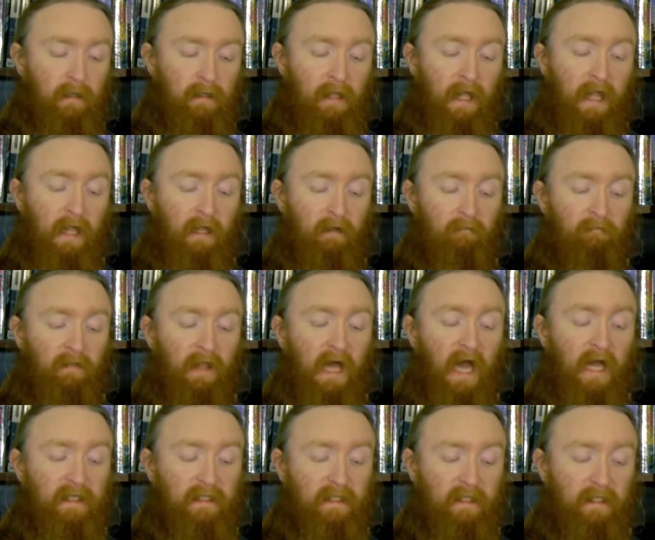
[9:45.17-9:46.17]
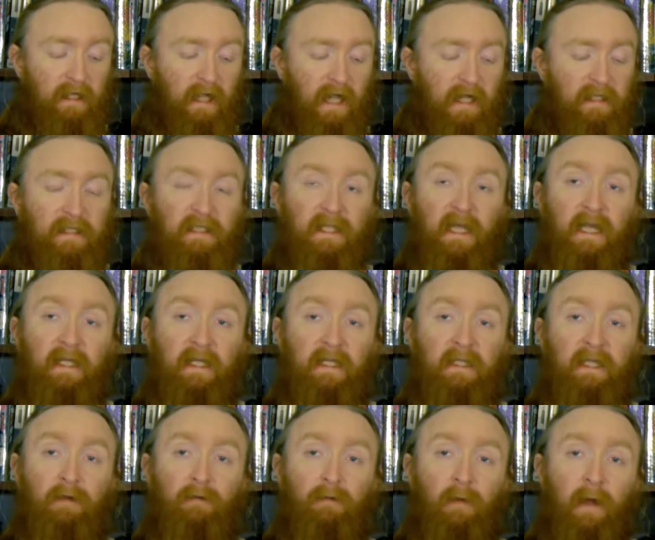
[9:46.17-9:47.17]
laying flat and
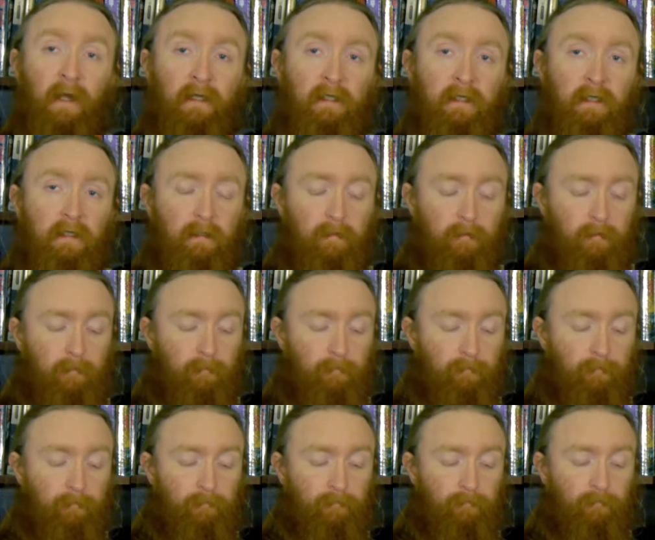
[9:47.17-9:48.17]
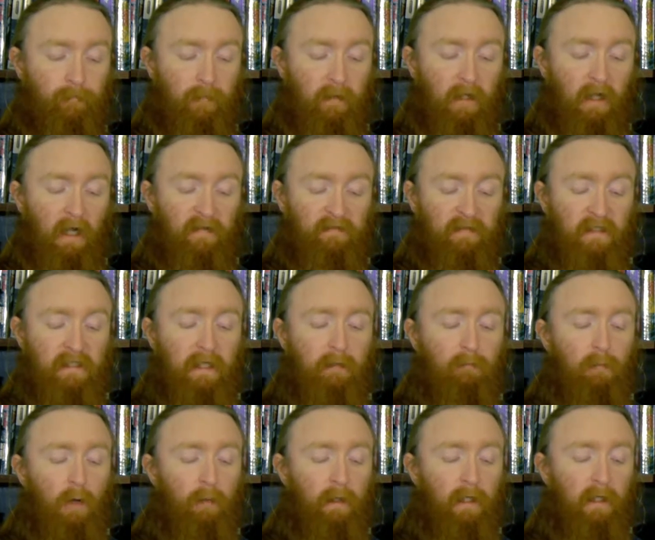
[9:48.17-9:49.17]
sliding downward. At the
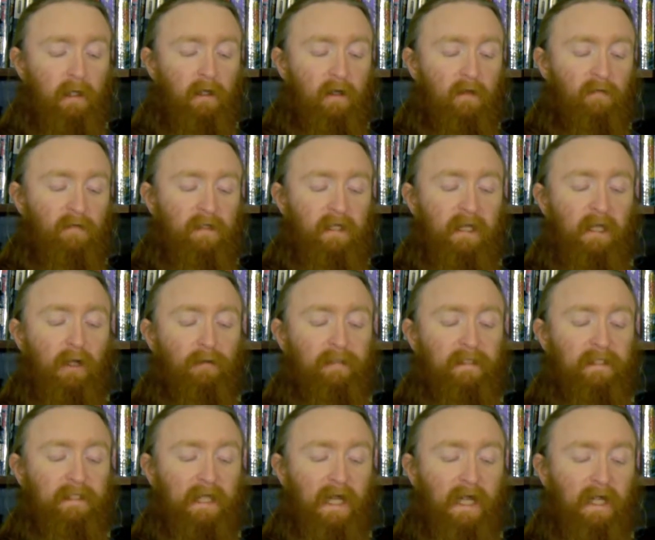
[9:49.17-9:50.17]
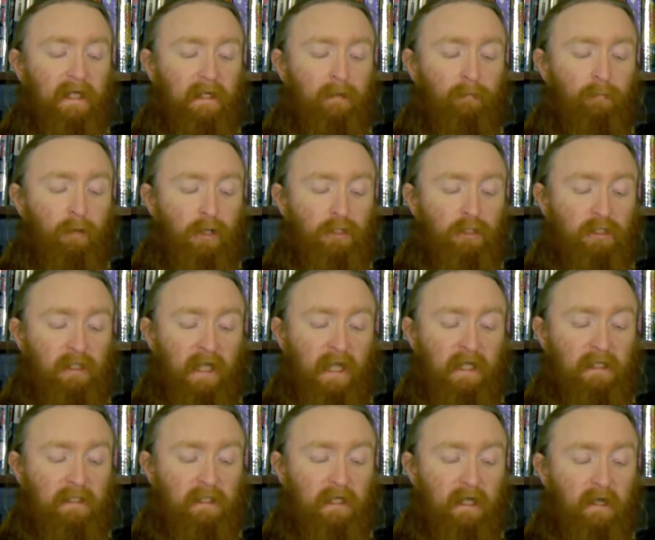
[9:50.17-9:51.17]
same moment, the neon sign it brushed
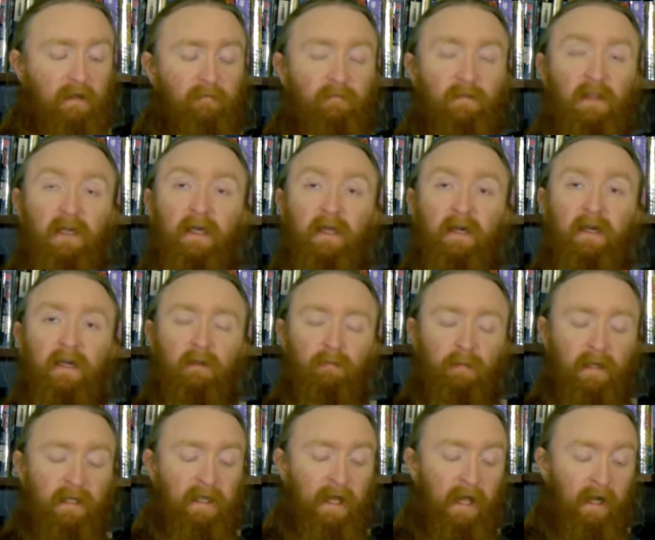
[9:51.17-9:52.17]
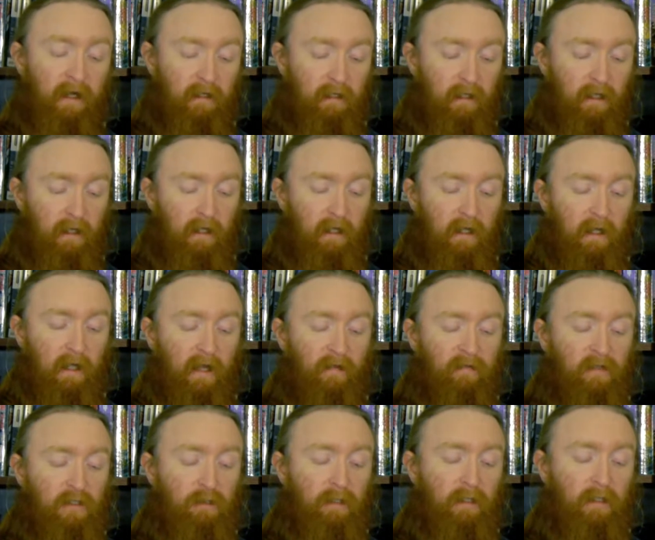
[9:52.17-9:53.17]
against flickered and went dark,
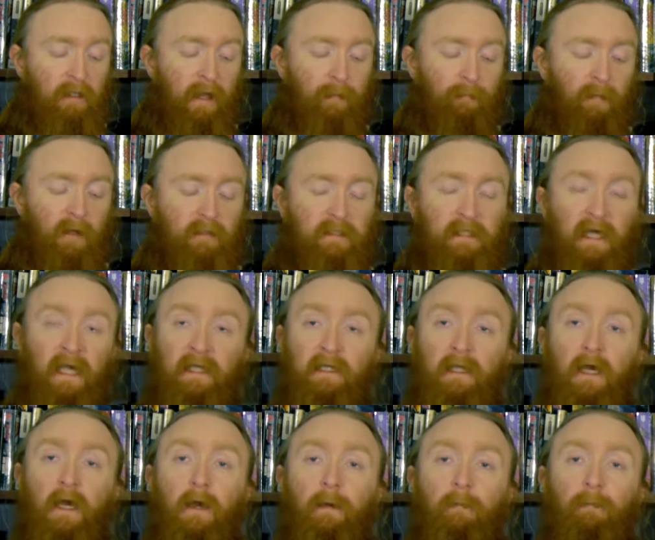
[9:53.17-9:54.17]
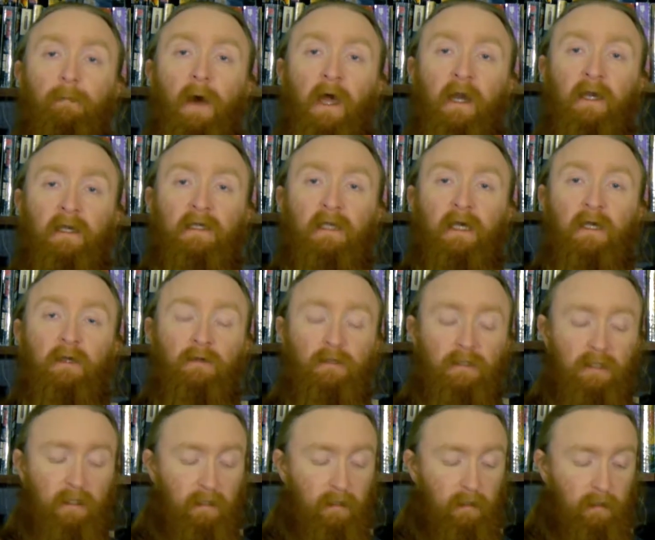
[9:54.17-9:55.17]
and the street lamp outside burned
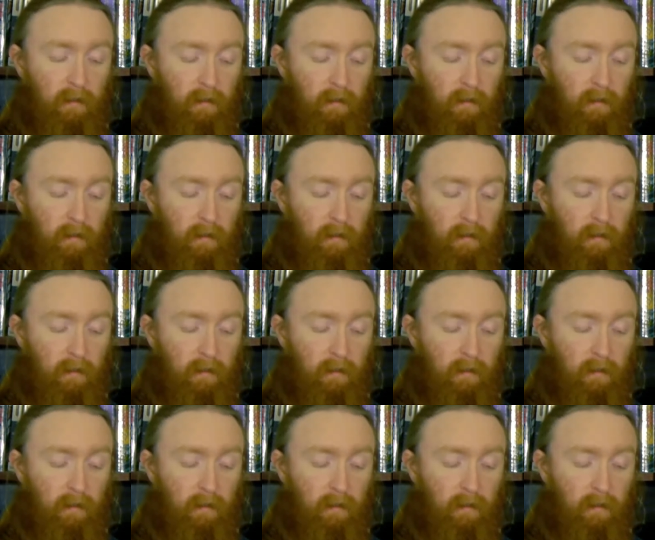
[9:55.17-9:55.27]
out.